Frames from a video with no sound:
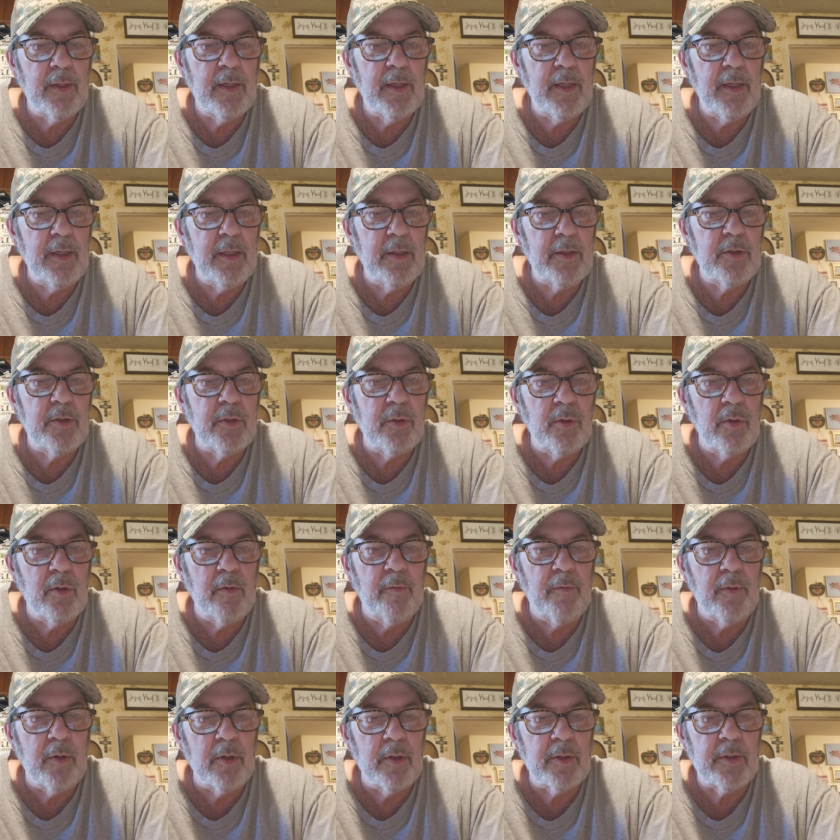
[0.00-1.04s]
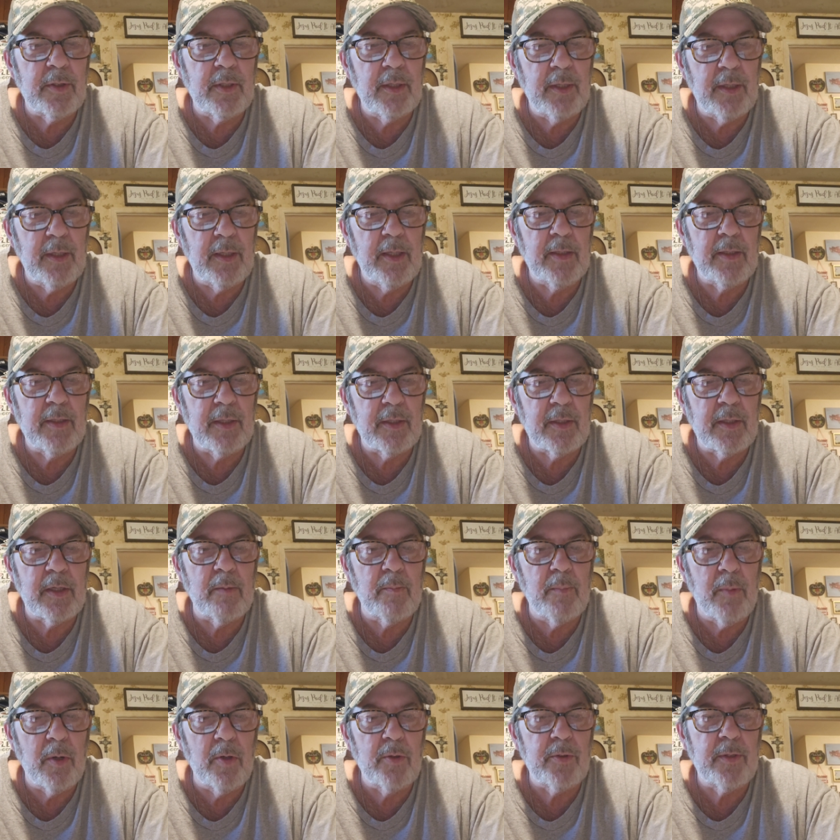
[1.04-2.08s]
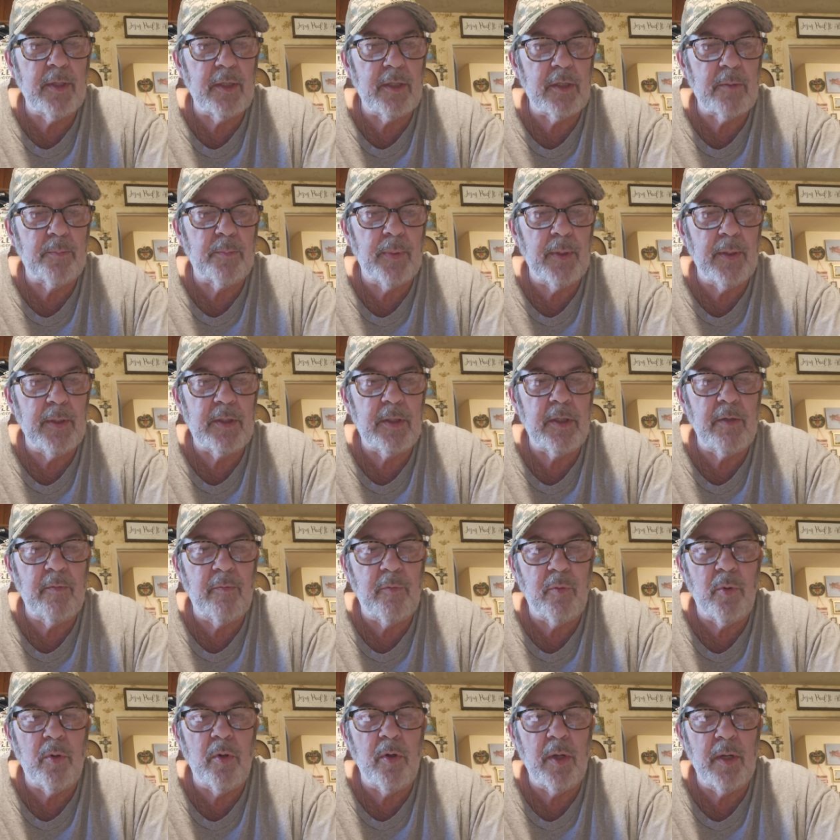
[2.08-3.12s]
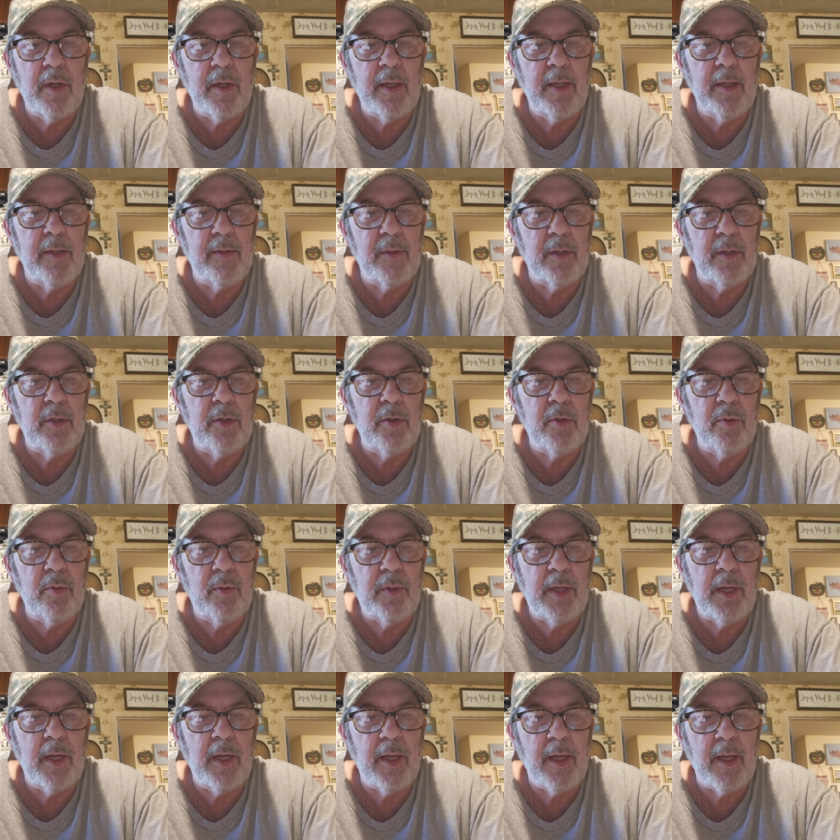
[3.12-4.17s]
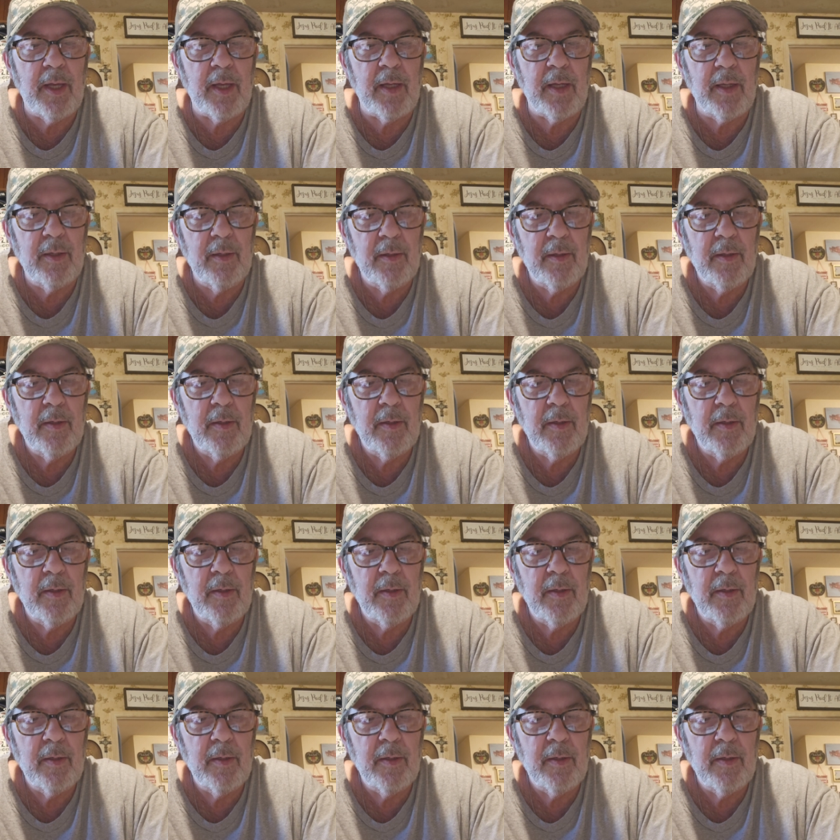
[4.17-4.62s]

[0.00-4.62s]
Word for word: these universities is the most expensive one in the UK?